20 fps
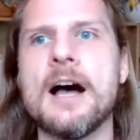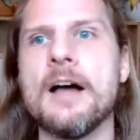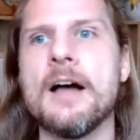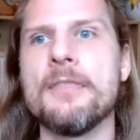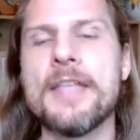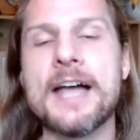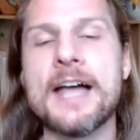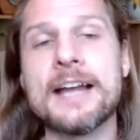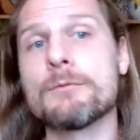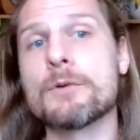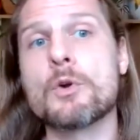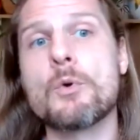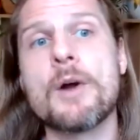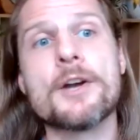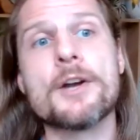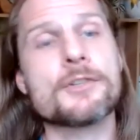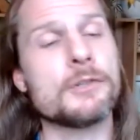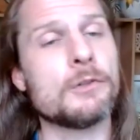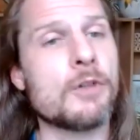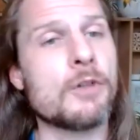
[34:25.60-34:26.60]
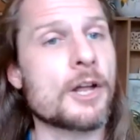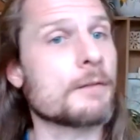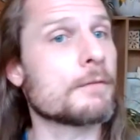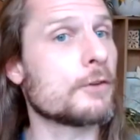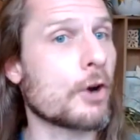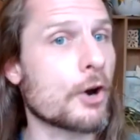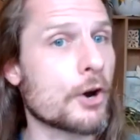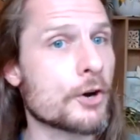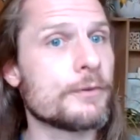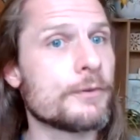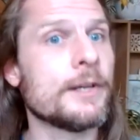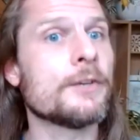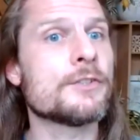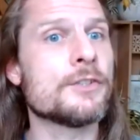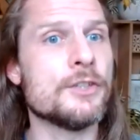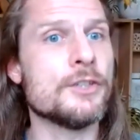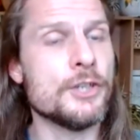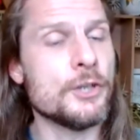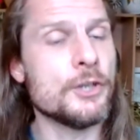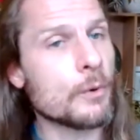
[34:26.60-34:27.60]
that requires a lot of
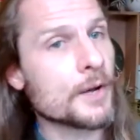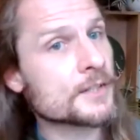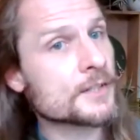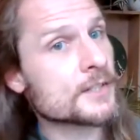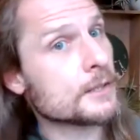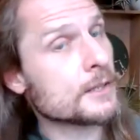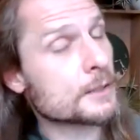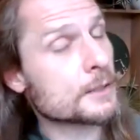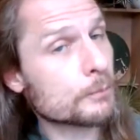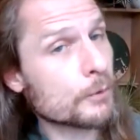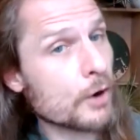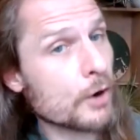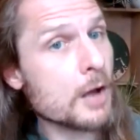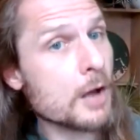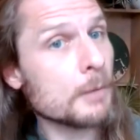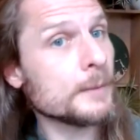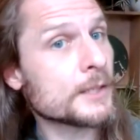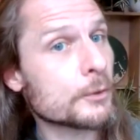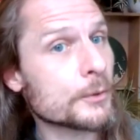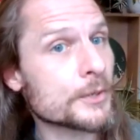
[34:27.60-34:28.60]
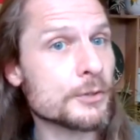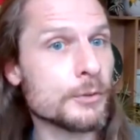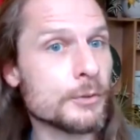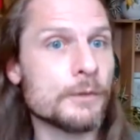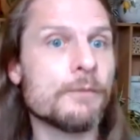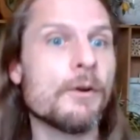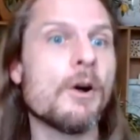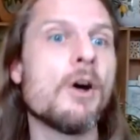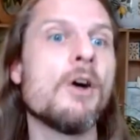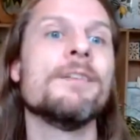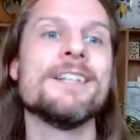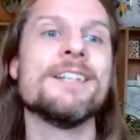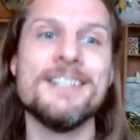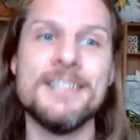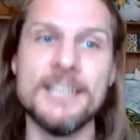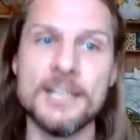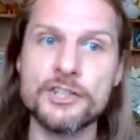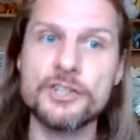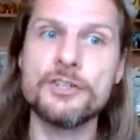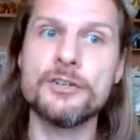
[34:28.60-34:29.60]
guardrails and nuance and is probably going to involve
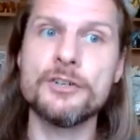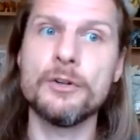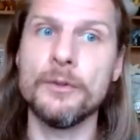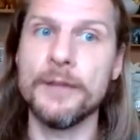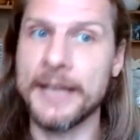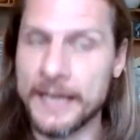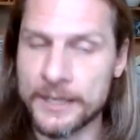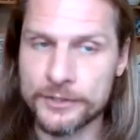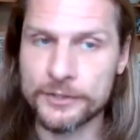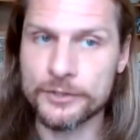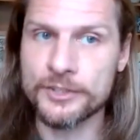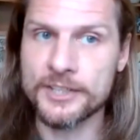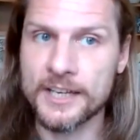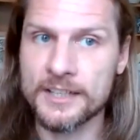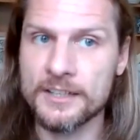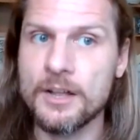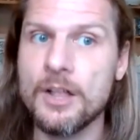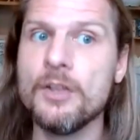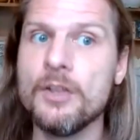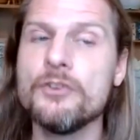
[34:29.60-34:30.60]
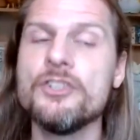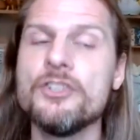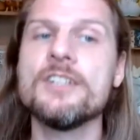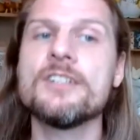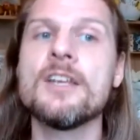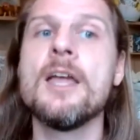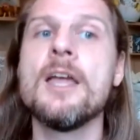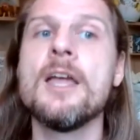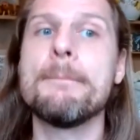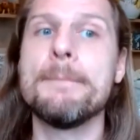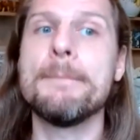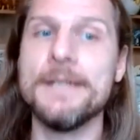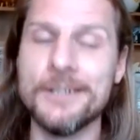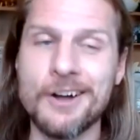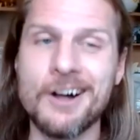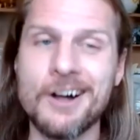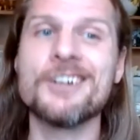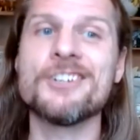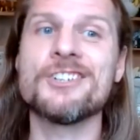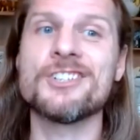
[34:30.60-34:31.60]
additional answer technologies
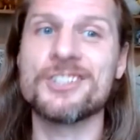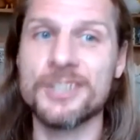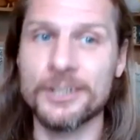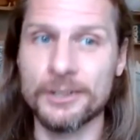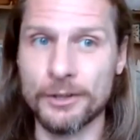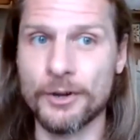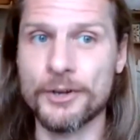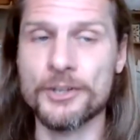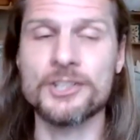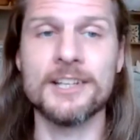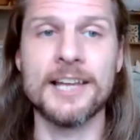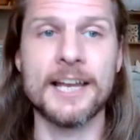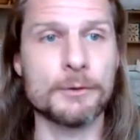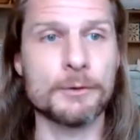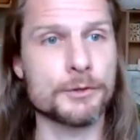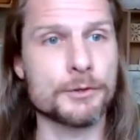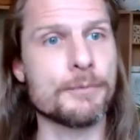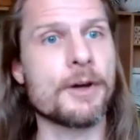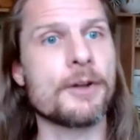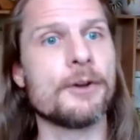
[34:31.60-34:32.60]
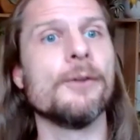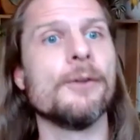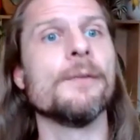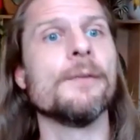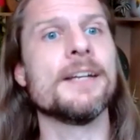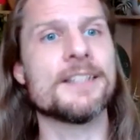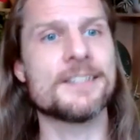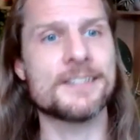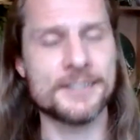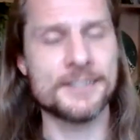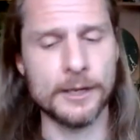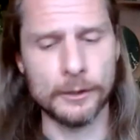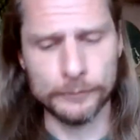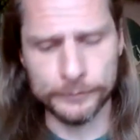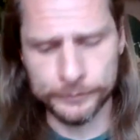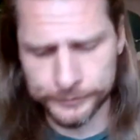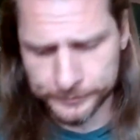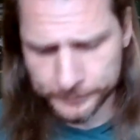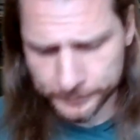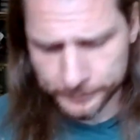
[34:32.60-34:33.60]
beyond just the large language model
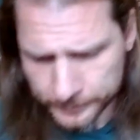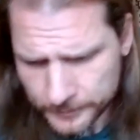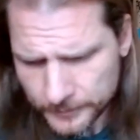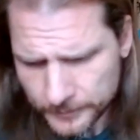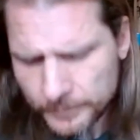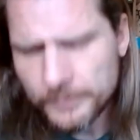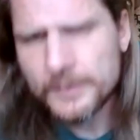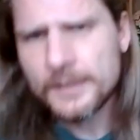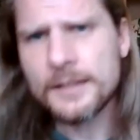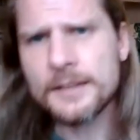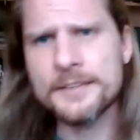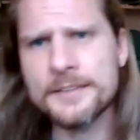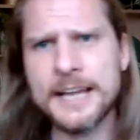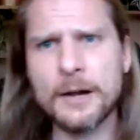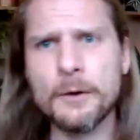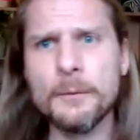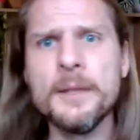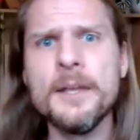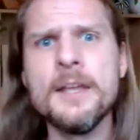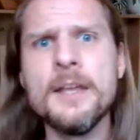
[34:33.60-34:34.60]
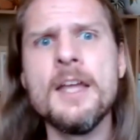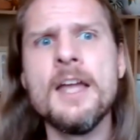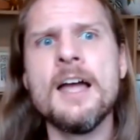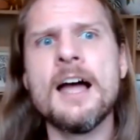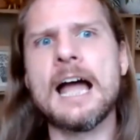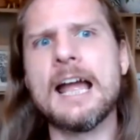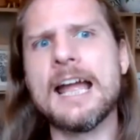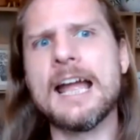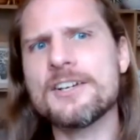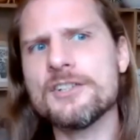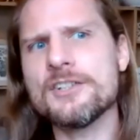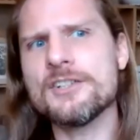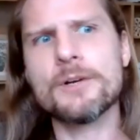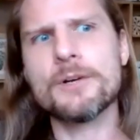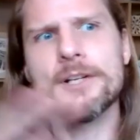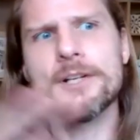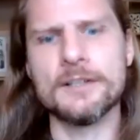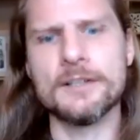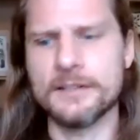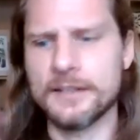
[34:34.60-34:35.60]
itself. Now, I actually
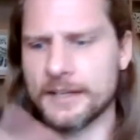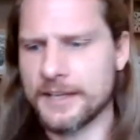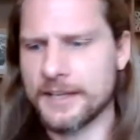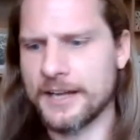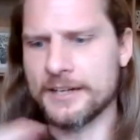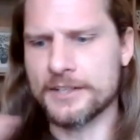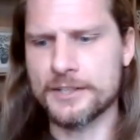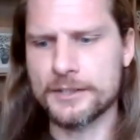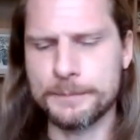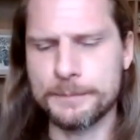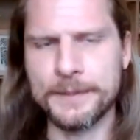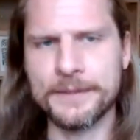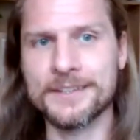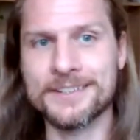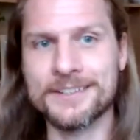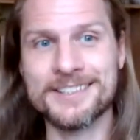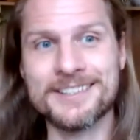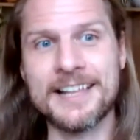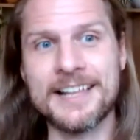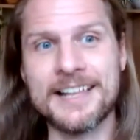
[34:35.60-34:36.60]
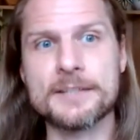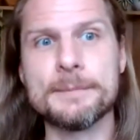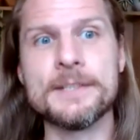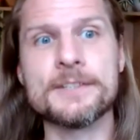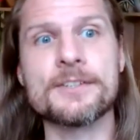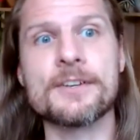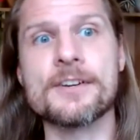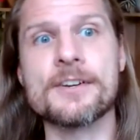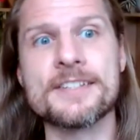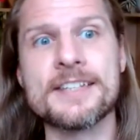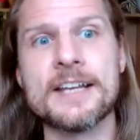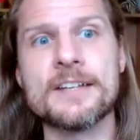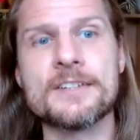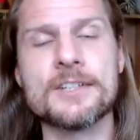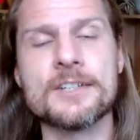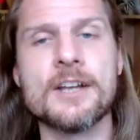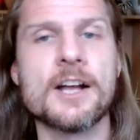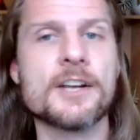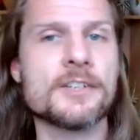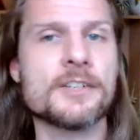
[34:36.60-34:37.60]
want to kind of spin this last piece on its head
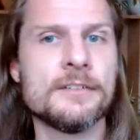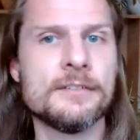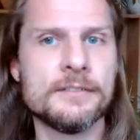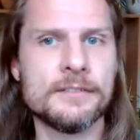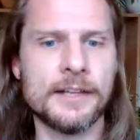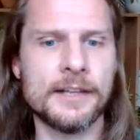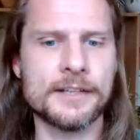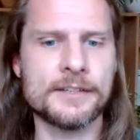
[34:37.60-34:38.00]
to not